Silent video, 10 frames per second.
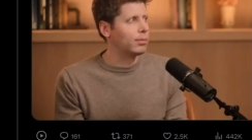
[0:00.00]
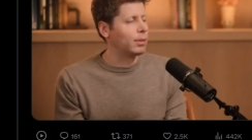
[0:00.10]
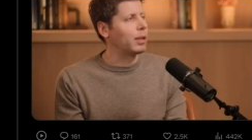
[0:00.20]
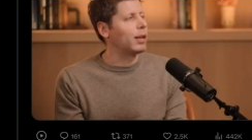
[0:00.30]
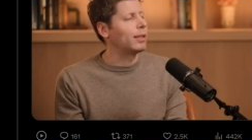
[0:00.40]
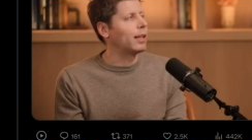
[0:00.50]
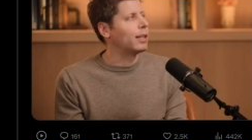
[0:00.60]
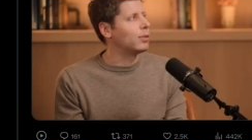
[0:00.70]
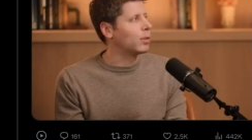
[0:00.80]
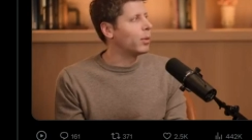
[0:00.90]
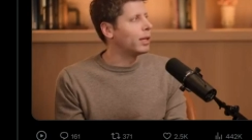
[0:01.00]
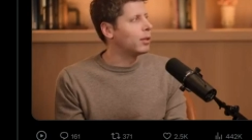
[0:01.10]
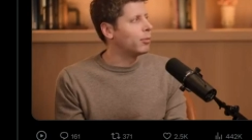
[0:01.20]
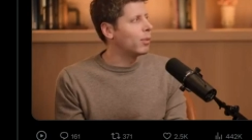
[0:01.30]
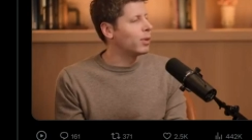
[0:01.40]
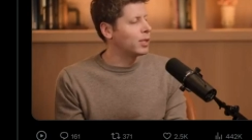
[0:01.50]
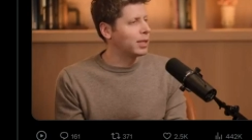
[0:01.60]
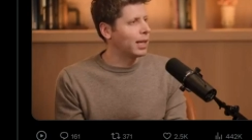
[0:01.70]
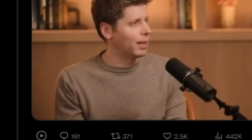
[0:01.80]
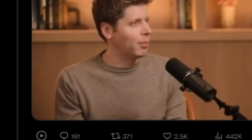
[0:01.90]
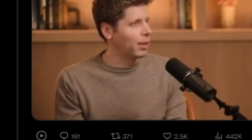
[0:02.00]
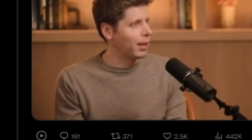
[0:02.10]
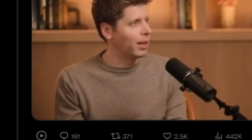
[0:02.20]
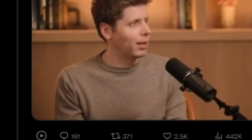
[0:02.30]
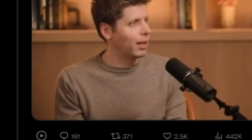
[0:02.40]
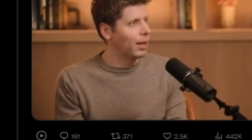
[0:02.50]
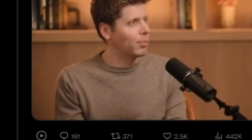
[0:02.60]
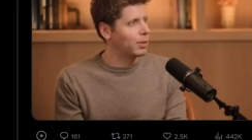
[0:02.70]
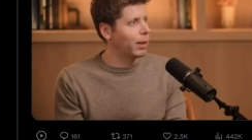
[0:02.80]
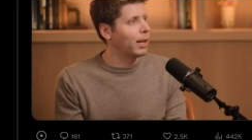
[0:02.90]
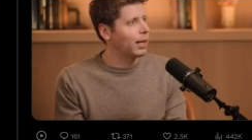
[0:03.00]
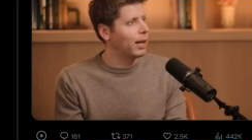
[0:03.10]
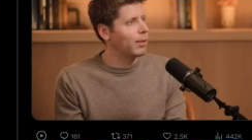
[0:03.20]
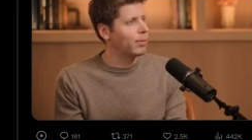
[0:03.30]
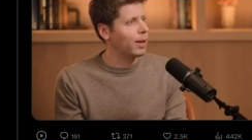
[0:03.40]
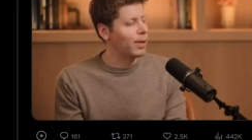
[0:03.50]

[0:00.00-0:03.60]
someone thought that user wanted in the moment, which is get them to like keep spending time